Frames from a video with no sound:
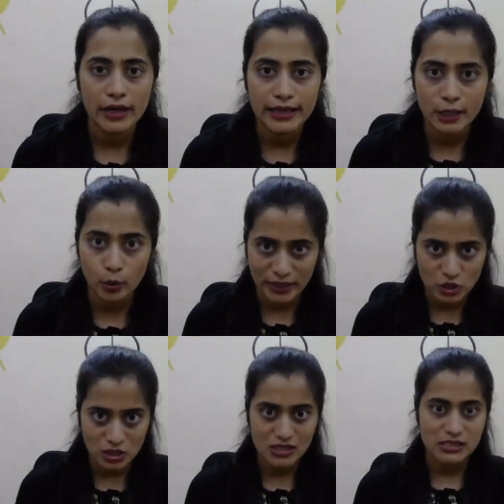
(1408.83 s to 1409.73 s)

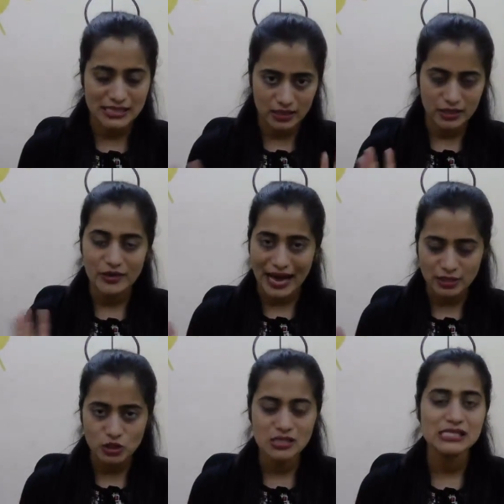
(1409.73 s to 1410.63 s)
equations, the
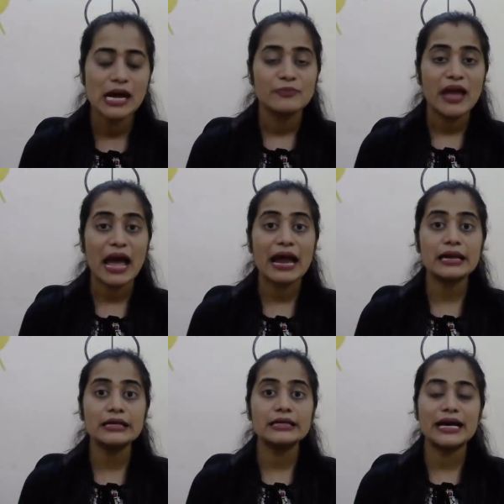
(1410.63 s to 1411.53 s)
reactions.
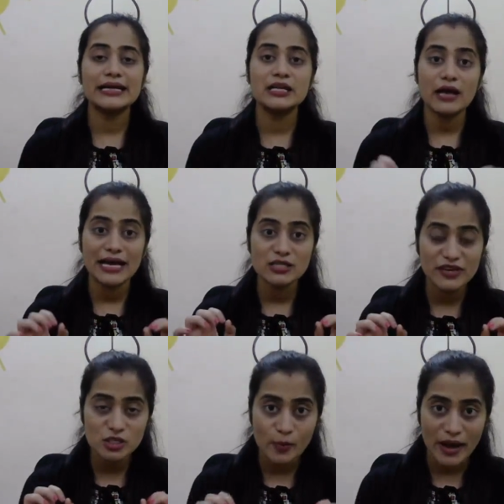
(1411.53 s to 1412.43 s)
And as far
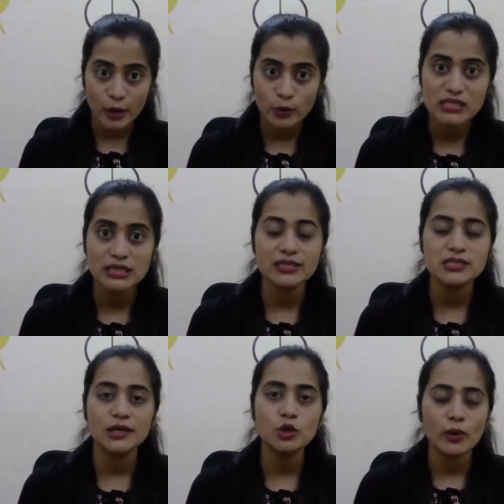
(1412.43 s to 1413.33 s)
as bio is
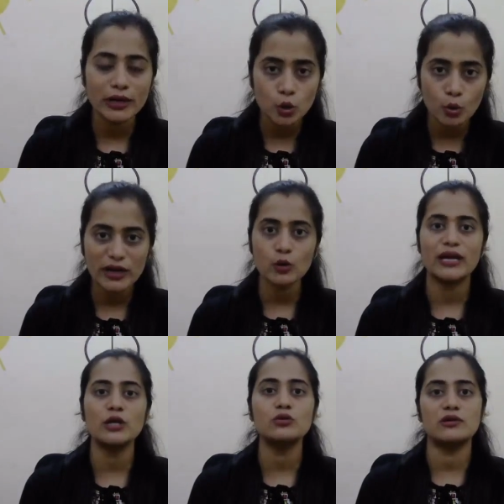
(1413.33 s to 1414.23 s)
concerned, one quick
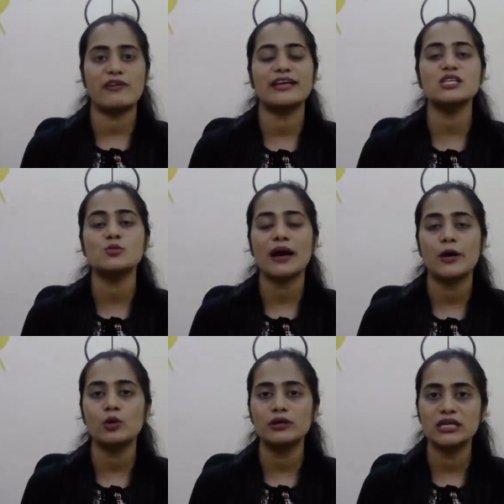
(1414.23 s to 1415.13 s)
way to revise
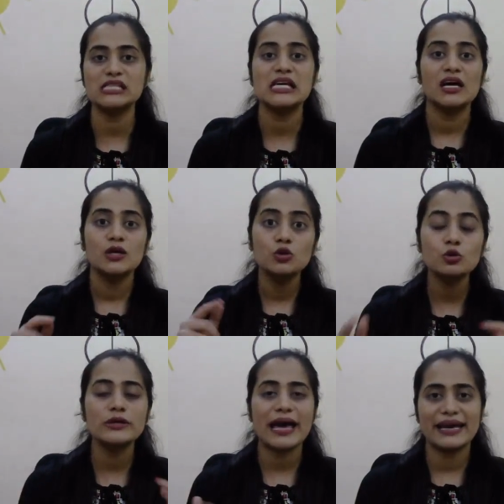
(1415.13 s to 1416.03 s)
bio is through
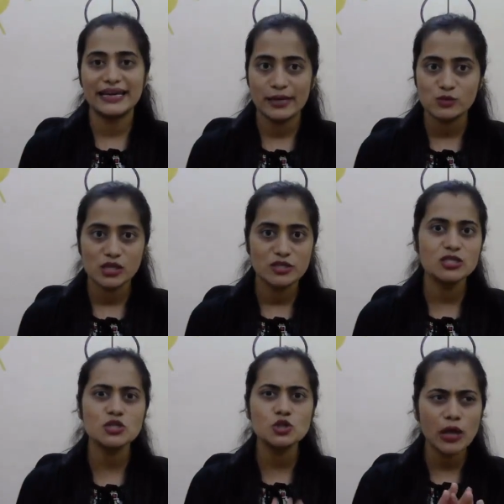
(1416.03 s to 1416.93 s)
diagrams.
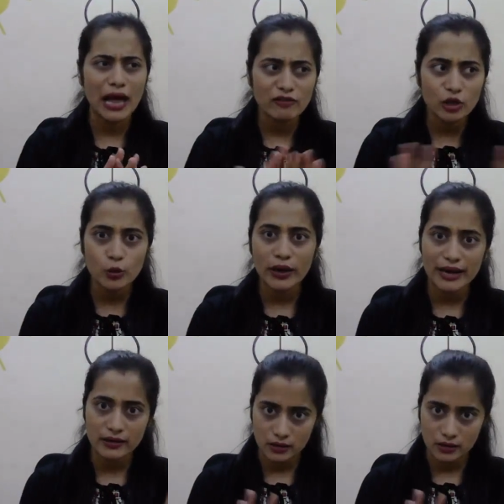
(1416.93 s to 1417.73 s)
Just have a look at